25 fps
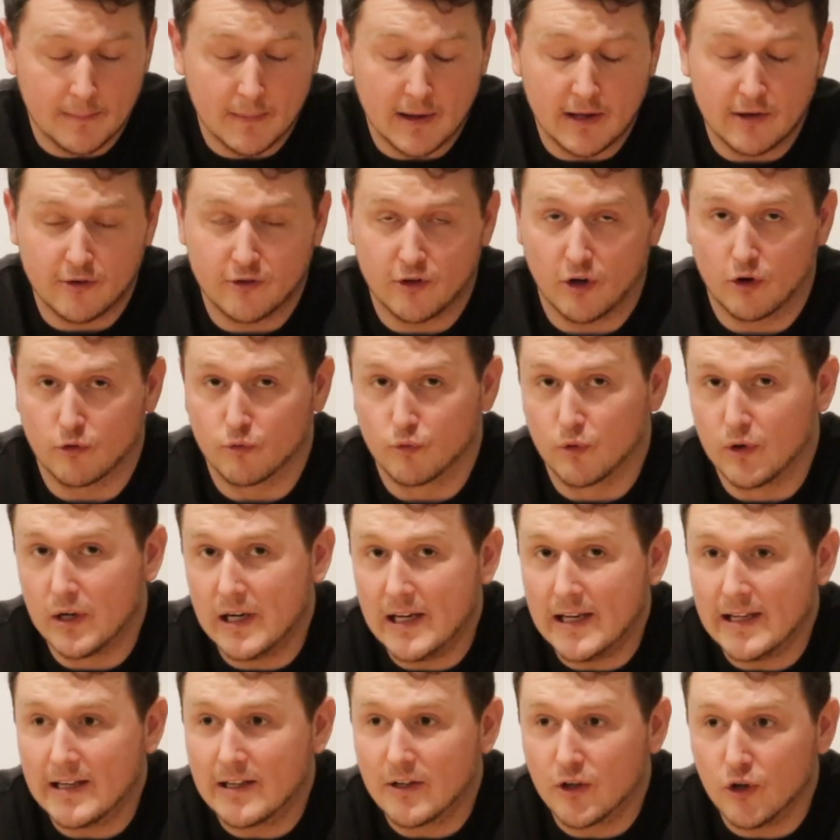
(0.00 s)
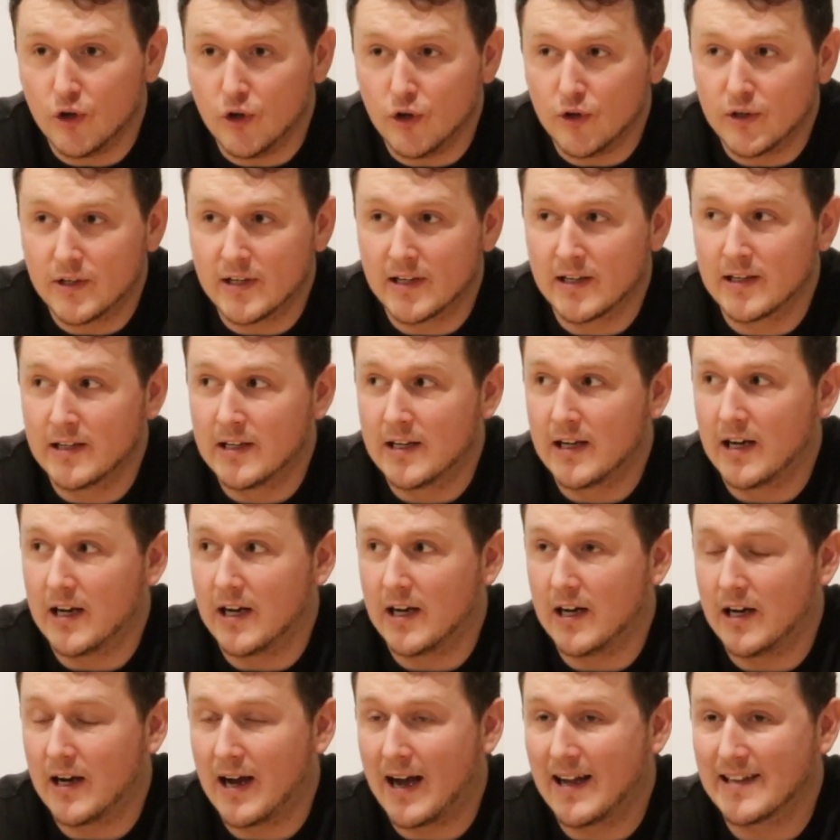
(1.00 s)
is a really good
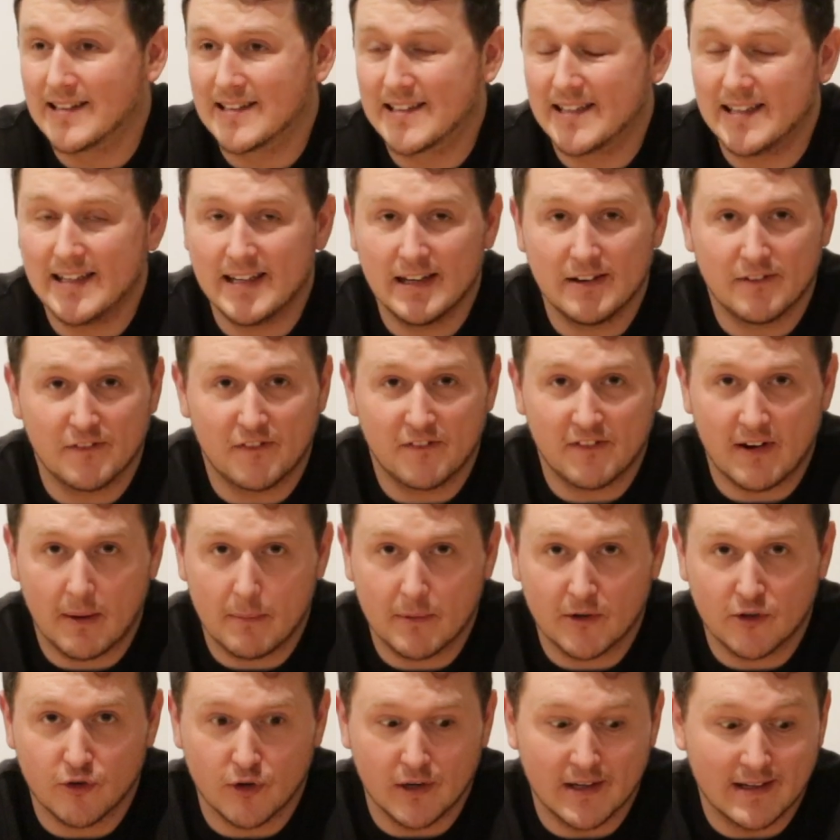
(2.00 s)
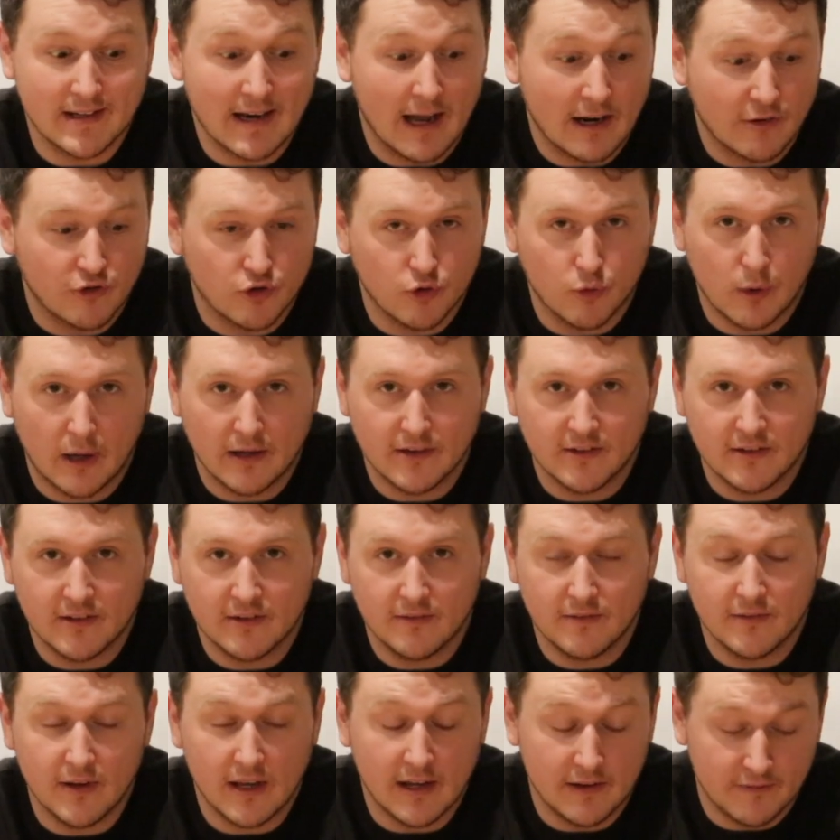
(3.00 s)
anti-inflammatory, a natural
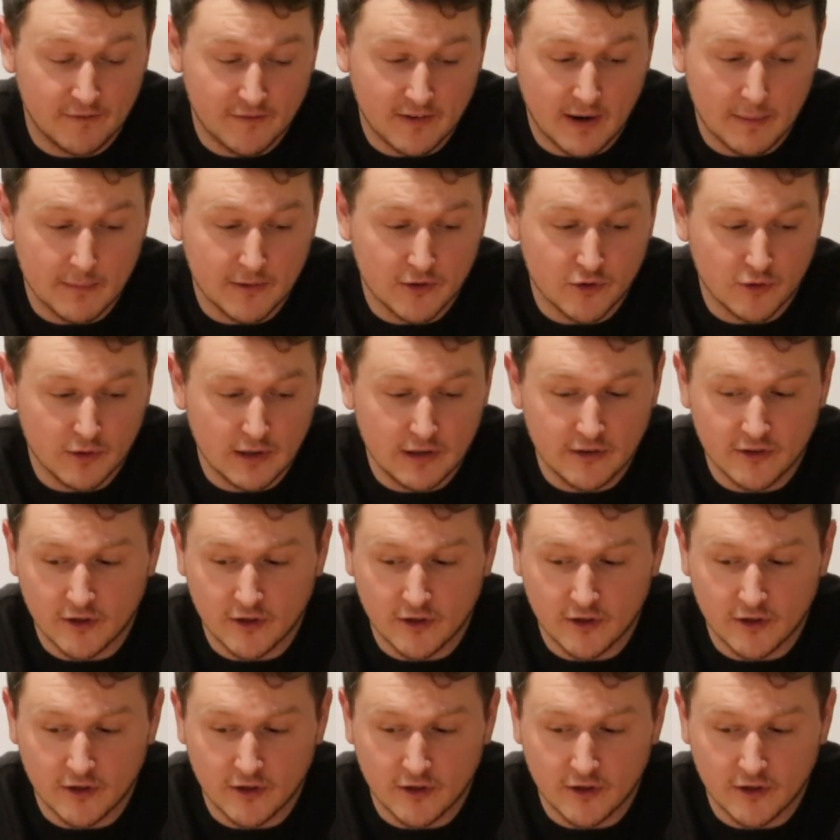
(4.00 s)
anti-inflammatory.